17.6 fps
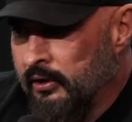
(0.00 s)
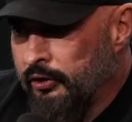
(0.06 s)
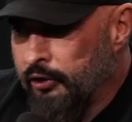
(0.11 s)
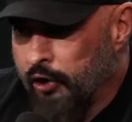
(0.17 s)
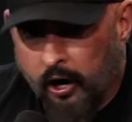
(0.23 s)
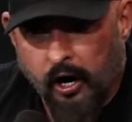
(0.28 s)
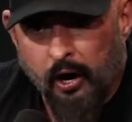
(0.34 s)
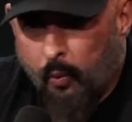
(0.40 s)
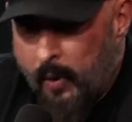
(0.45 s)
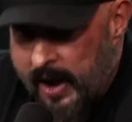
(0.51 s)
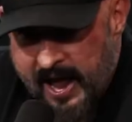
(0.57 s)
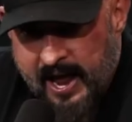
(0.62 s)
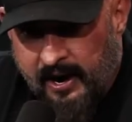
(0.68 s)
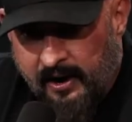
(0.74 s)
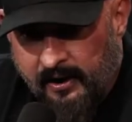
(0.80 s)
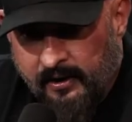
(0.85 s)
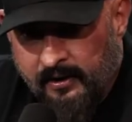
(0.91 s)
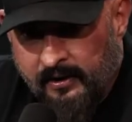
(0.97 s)
you're going to
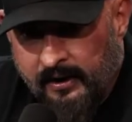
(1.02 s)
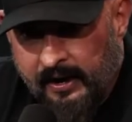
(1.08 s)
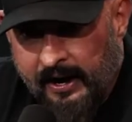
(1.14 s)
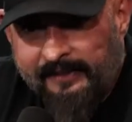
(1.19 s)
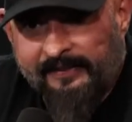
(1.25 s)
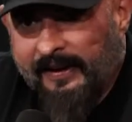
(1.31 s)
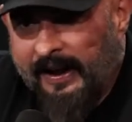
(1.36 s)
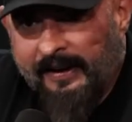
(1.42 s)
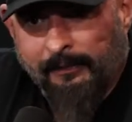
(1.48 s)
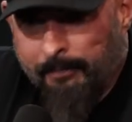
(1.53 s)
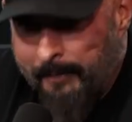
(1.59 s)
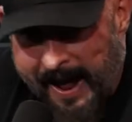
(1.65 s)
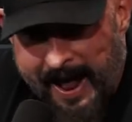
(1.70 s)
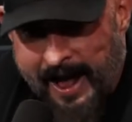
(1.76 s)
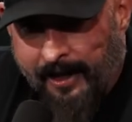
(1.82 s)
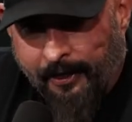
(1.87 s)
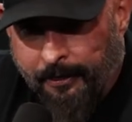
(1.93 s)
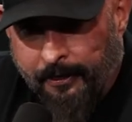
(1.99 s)
win. It's it's
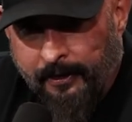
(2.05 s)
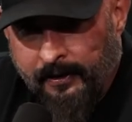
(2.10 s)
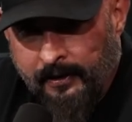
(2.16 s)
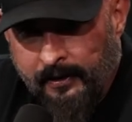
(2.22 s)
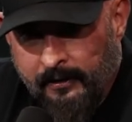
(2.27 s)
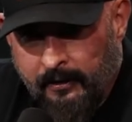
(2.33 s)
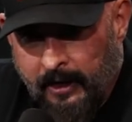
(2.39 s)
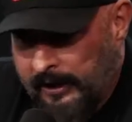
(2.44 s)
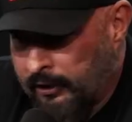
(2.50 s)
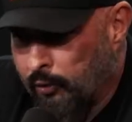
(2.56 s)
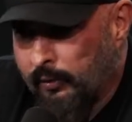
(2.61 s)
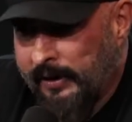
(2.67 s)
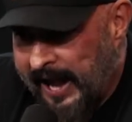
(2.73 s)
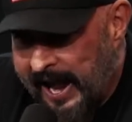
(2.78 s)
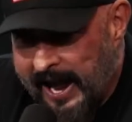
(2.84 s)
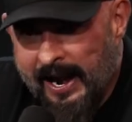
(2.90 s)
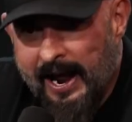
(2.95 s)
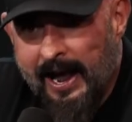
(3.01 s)
math. Like you
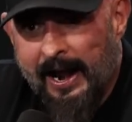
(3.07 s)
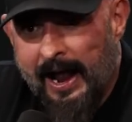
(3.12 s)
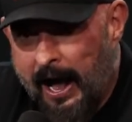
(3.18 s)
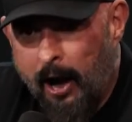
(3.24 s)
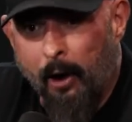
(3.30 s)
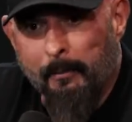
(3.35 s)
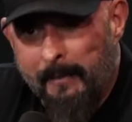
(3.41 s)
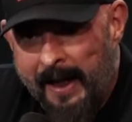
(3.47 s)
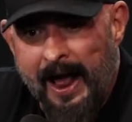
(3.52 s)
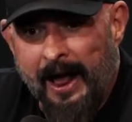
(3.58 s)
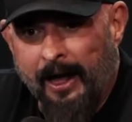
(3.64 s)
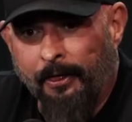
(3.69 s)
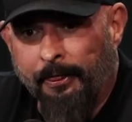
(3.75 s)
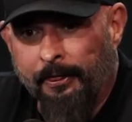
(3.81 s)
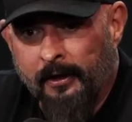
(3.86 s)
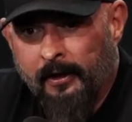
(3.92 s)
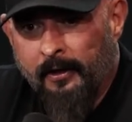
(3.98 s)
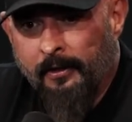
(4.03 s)
cannot
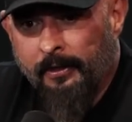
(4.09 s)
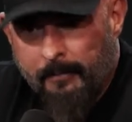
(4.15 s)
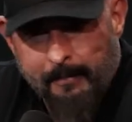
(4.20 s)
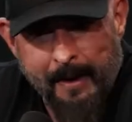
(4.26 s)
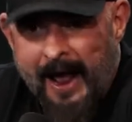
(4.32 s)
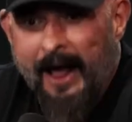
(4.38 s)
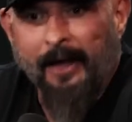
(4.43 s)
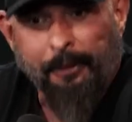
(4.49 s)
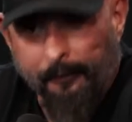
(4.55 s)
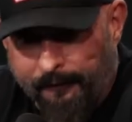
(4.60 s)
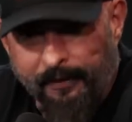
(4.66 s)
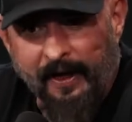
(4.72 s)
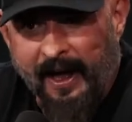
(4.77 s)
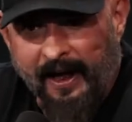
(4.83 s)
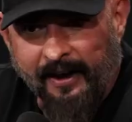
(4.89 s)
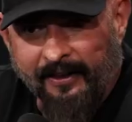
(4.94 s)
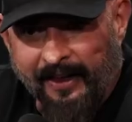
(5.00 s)
outmath the math of that.